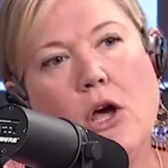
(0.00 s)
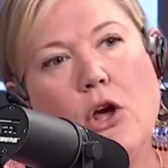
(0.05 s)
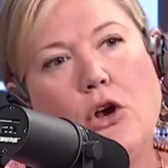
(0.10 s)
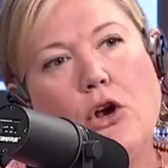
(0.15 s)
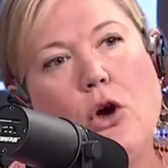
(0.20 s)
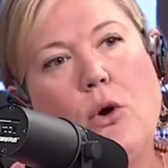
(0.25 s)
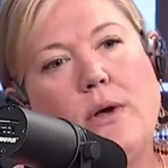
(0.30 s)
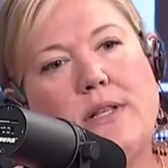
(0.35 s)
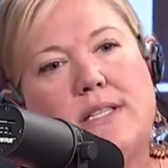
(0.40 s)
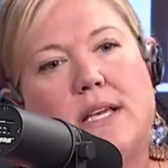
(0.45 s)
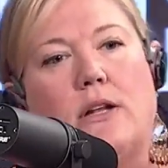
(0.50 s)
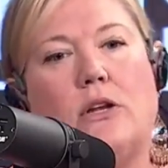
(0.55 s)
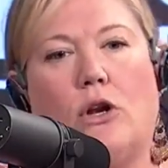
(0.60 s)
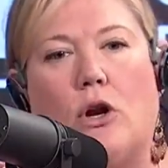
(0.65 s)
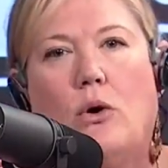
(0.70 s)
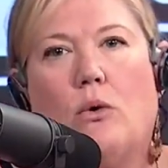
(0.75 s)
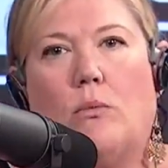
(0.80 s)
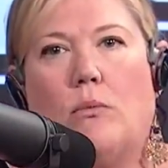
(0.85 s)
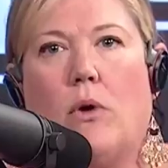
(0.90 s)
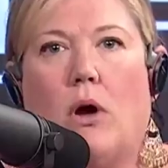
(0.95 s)
No, it said, you
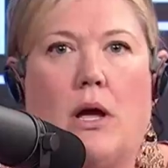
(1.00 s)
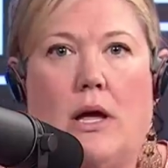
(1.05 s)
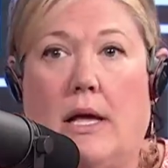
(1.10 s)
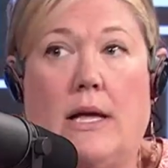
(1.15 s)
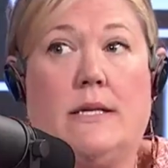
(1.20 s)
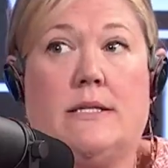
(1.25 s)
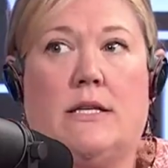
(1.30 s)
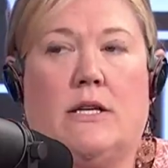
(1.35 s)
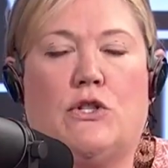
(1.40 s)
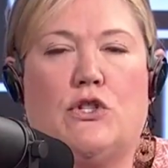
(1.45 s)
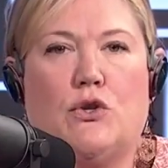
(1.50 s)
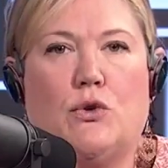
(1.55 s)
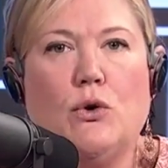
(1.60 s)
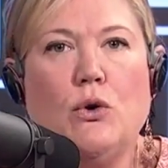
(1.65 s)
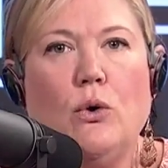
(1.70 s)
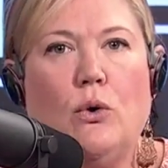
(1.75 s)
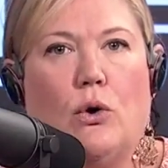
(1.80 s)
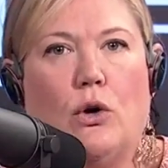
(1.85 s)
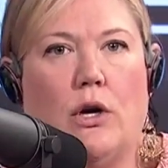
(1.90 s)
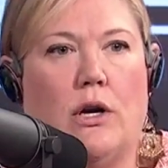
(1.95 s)
know, is this
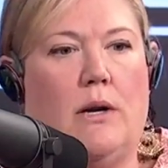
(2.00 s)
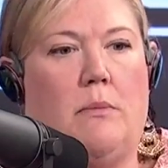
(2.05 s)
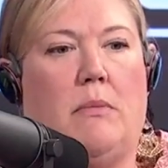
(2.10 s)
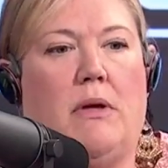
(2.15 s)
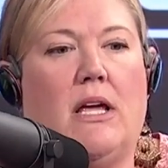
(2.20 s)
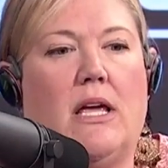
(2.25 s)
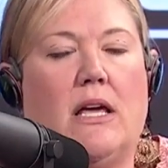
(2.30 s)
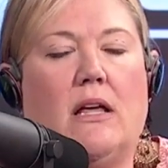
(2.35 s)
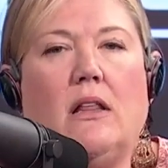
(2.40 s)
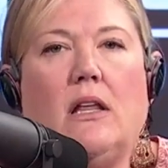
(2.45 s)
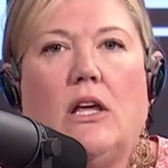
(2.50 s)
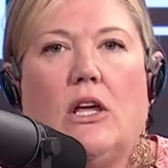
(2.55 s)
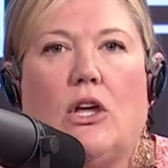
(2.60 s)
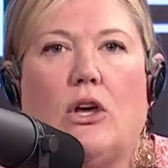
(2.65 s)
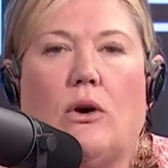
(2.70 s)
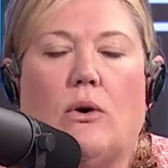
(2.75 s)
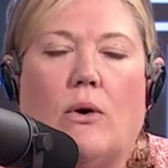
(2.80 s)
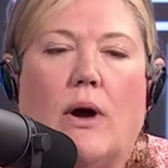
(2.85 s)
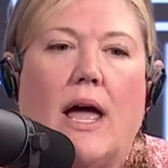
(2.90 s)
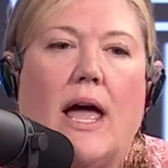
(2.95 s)
true? Could it be killing
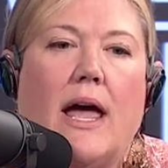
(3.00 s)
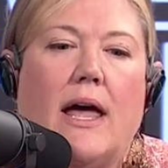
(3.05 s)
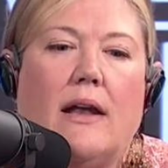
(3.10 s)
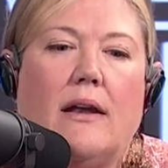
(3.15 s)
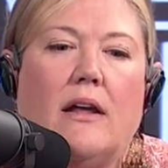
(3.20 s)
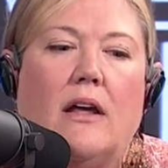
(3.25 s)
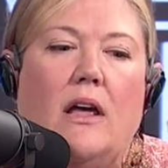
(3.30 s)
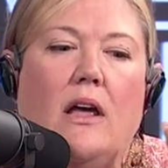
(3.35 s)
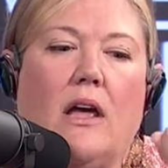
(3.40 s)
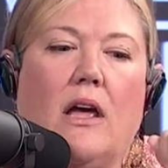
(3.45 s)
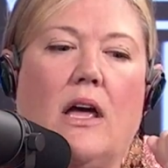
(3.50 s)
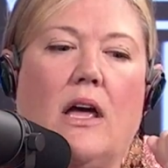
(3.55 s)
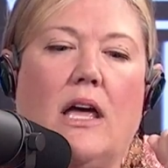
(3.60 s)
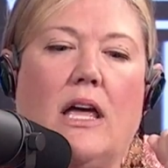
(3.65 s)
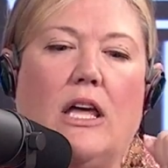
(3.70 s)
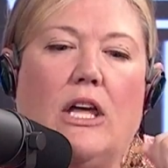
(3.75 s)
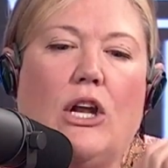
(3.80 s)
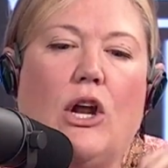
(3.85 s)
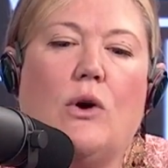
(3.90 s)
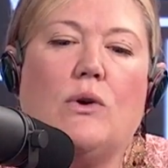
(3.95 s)
you? And
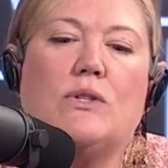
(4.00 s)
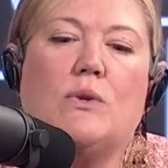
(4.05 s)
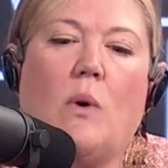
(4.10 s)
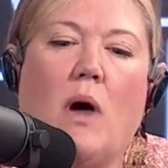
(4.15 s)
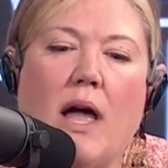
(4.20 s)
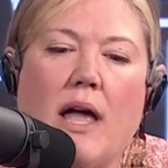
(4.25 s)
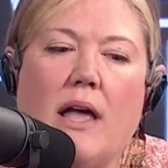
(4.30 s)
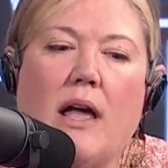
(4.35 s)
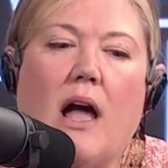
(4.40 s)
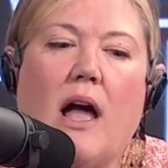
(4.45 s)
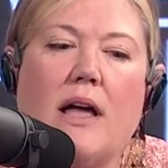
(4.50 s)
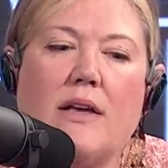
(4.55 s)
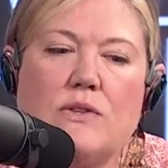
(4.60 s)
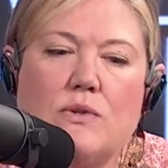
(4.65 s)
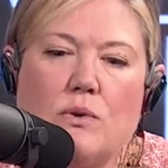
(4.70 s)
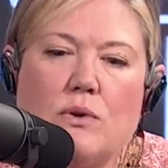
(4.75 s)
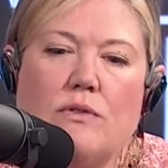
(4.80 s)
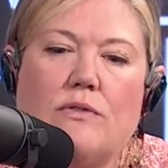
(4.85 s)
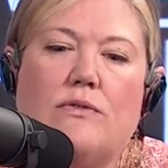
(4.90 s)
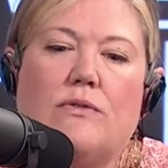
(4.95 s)
you know, so I, I
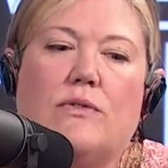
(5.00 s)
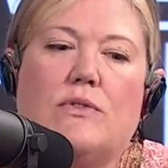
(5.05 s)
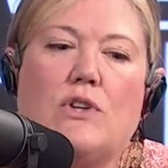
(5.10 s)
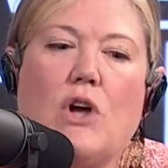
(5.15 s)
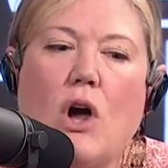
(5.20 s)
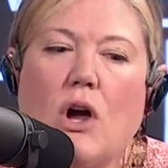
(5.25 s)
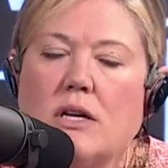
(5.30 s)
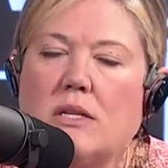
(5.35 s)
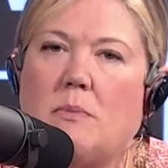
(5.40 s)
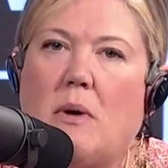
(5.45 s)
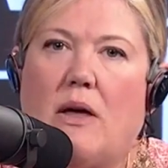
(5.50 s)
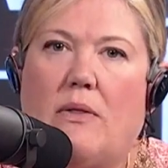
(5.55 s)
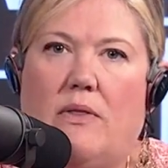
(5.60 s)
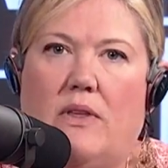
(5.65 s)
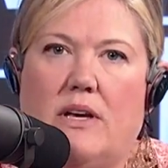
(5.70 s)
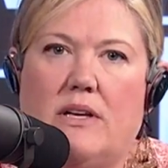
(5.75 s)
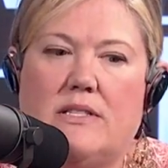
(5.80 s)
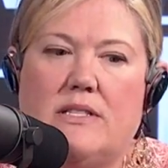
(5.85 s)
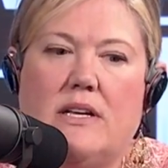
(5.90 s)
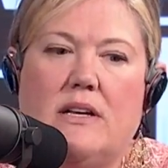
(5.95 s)
sort of talked about
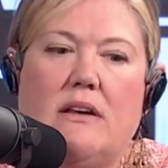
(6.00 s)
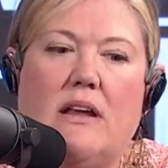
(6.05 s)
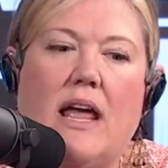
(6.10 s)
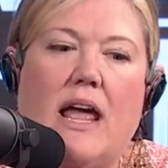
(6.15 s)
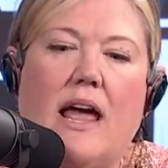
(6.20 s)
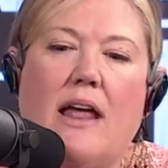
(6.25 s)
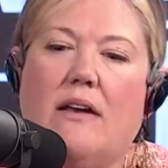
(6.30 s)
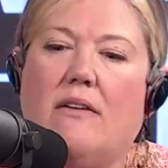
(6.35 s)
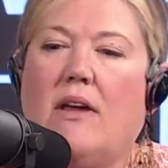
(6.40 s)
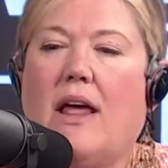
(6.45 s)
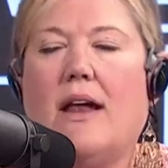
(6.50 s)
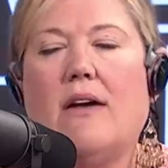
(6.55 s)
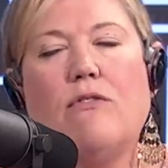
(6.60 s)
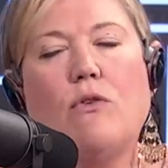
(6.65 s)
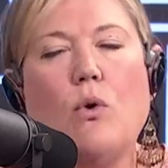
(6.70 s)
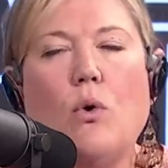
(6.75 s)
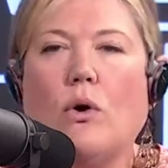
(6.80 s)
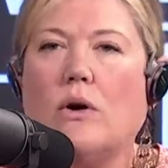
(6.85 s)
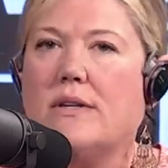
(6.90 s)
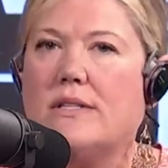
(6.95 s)
this, and, and, and of
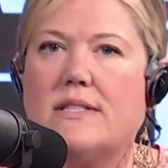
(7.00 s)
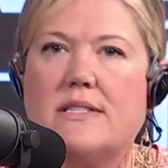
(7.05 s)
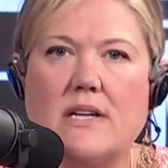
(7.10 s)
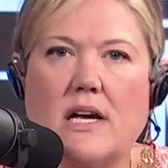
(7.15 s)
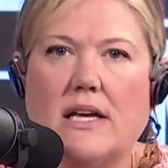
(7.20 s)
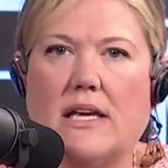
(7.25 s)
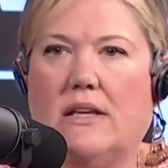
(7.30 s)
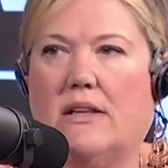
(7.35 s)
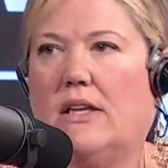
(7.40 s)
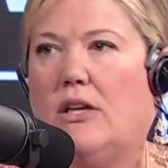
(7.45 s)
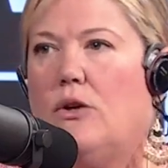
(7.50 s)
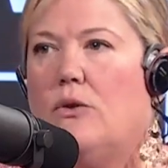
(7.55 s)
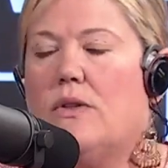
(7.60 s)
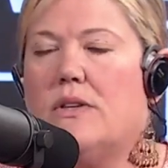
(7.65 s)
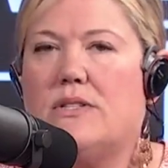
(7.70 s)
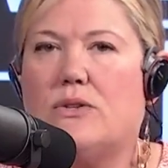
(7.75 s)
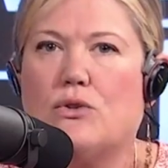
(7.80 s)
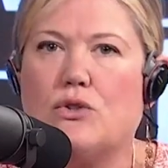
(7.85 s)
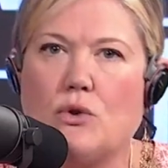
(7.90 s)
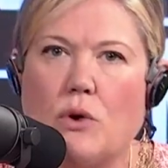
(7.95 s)
course, it's not killing you.
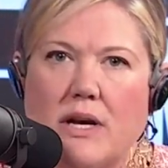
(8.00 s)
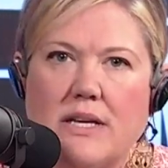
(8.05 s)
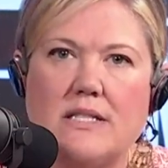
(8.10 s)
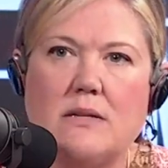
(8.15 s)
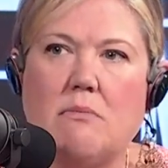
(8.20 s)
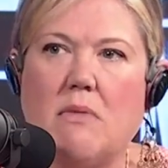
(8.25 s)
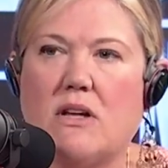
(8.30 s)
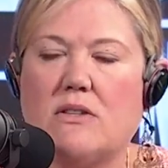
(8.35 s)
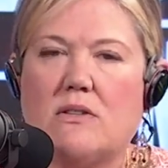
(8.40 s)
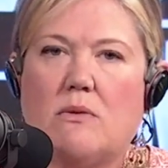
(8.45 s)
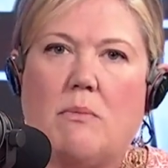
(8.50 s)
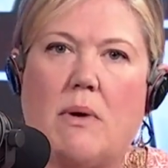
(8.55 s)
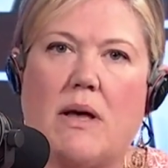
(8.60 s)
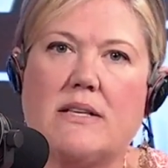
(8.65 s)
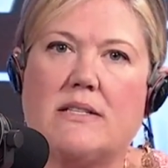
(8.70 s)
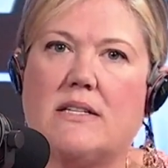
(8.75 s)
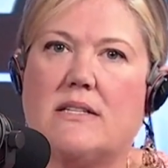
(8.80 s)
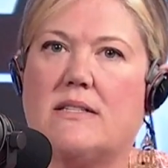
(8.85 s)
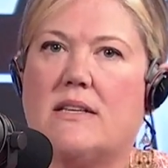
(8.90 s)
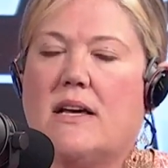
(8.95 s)
These are trace amounts of
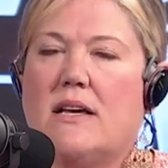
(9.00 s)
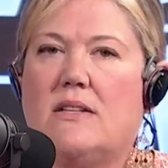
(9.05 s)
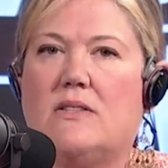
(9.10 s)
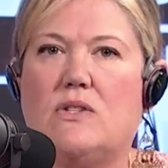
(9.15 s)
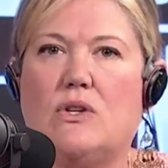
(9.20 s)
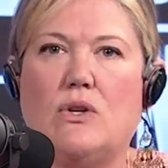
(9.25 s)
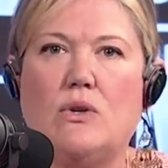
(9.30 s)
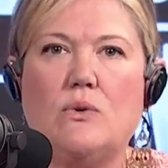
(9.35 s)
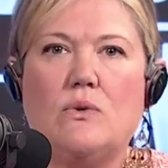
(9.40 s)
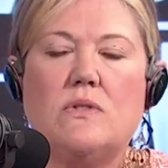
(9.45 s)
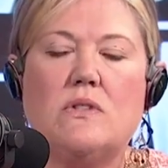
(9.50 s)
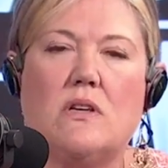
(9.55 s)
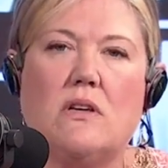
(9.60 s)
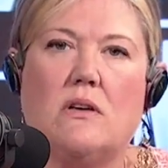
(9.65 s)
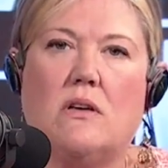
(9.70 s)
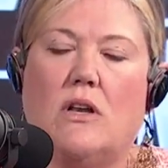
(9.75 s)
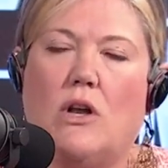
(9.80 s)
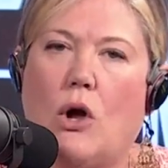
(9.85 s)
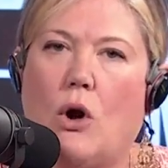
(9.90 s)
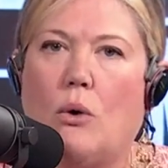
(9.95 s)
pesticides used
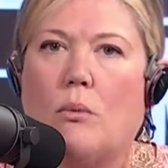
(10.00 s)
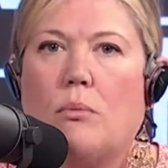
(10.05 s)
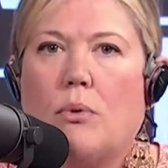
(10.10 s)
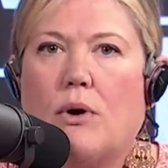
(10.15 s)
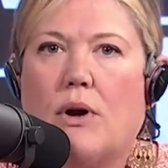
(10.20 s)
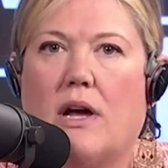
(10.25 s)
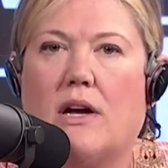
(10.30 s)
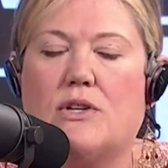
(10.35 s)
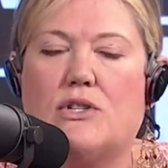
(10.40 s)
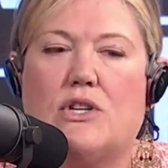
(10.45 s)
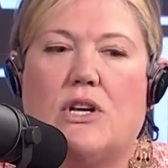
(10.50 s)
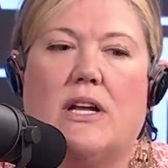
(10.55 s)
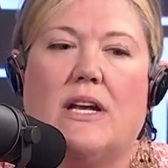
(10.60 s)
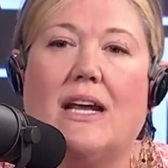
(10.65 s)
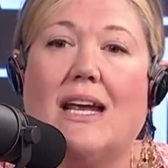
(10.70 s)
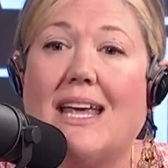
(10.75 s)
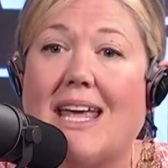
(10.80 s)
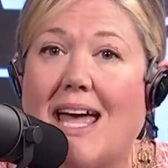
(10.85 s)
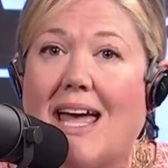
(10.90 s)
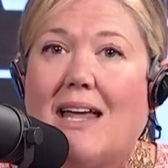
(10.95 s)
in oat production,
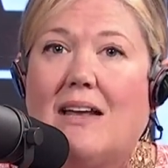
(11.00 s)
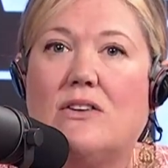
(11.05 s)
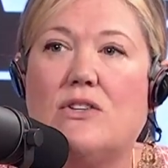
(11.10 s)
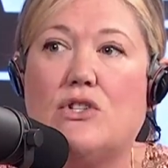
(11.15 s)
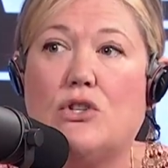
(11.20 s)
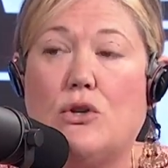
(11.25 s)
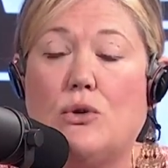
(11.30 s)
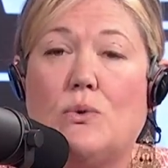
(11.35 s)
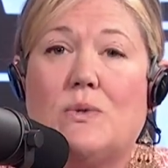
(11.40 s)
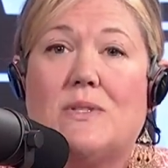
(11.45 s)
again, to